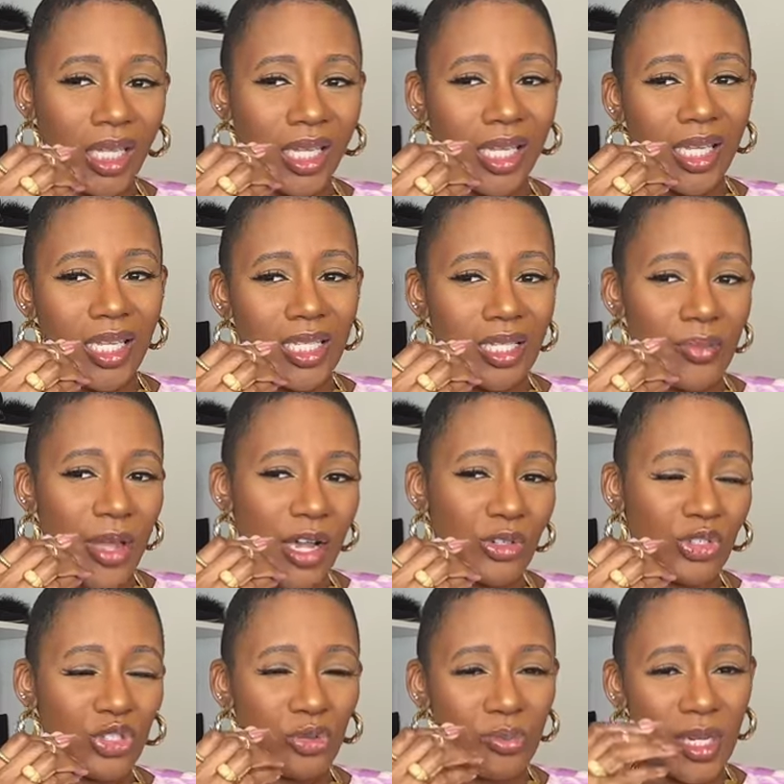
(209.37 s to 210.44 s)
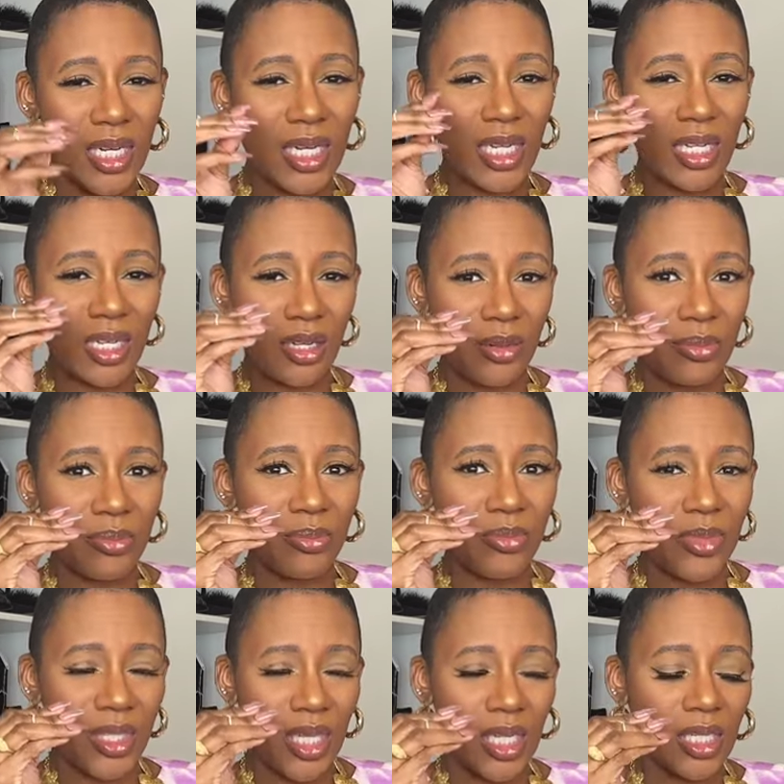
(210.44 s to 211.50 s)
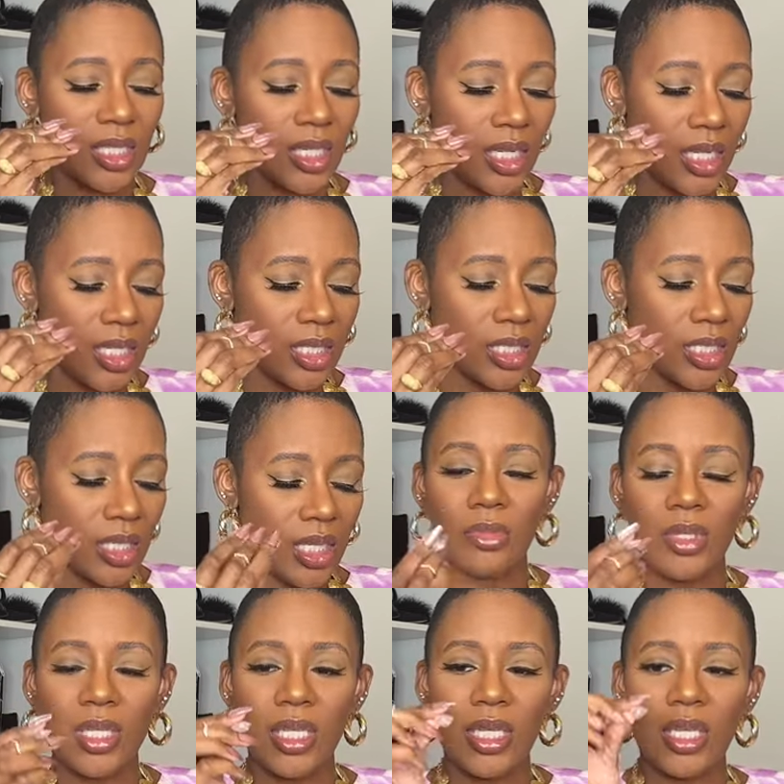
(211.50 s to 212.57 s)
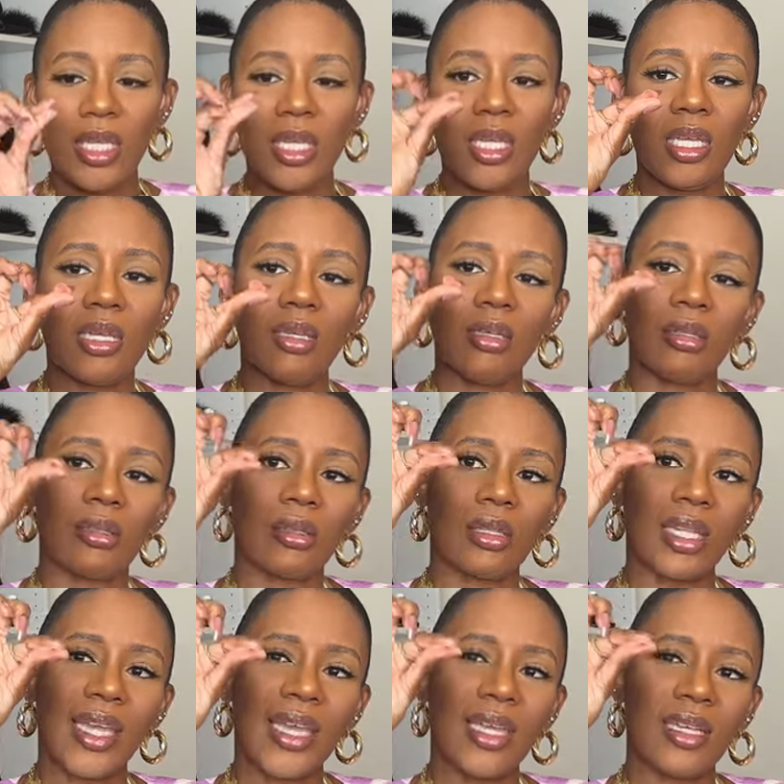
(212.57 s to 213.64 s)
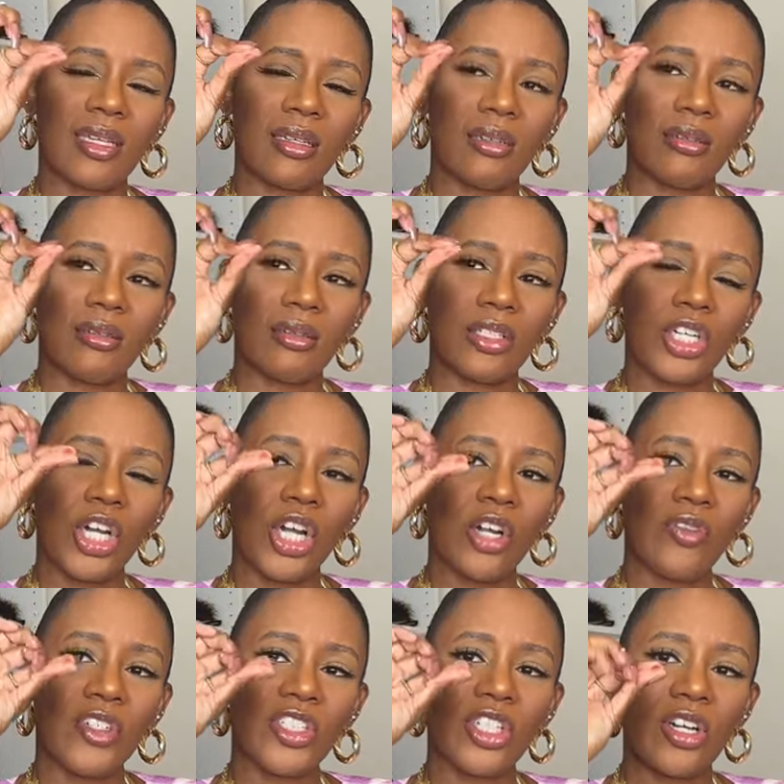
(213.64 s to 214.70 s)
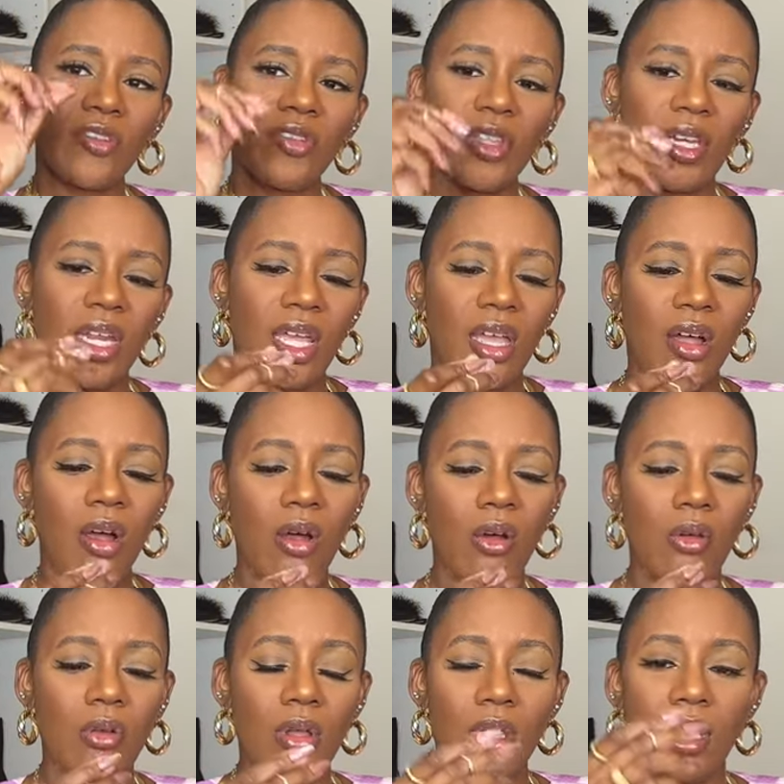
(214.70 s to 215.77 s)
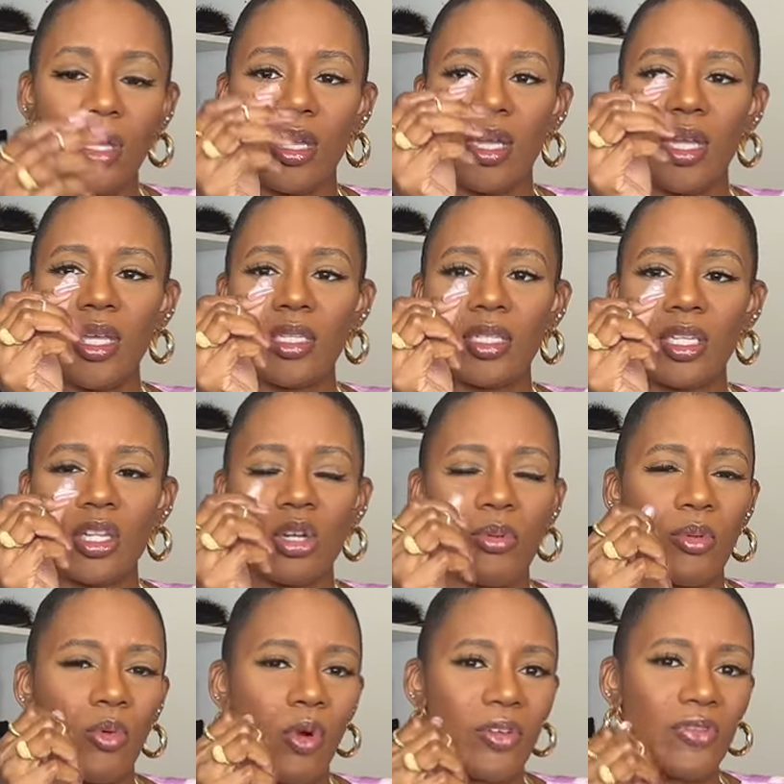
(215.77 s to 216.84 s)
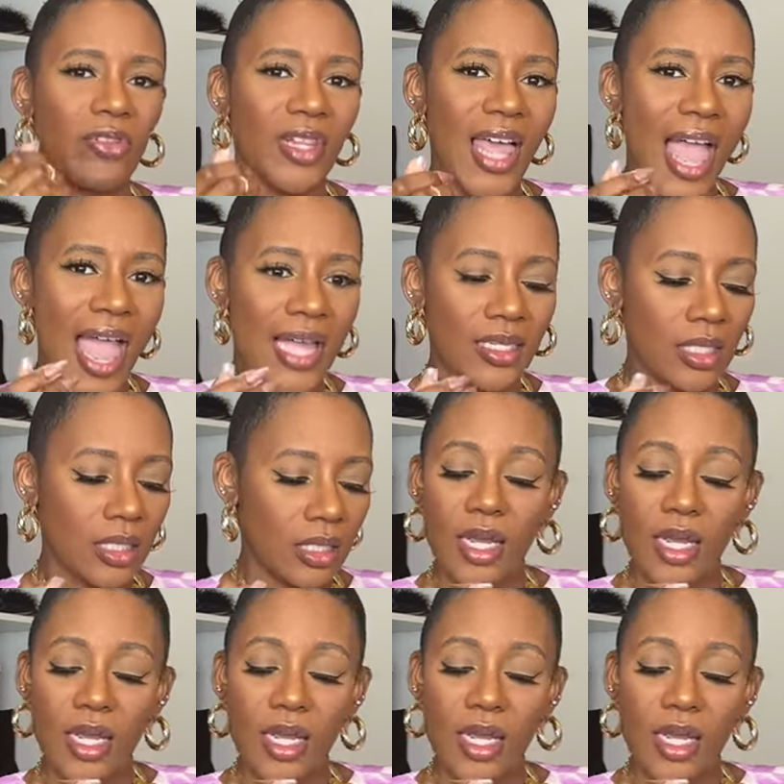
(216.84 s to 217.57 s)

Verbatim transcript: It's about medium thickness. The like curvature of the nail is a little bit more flat.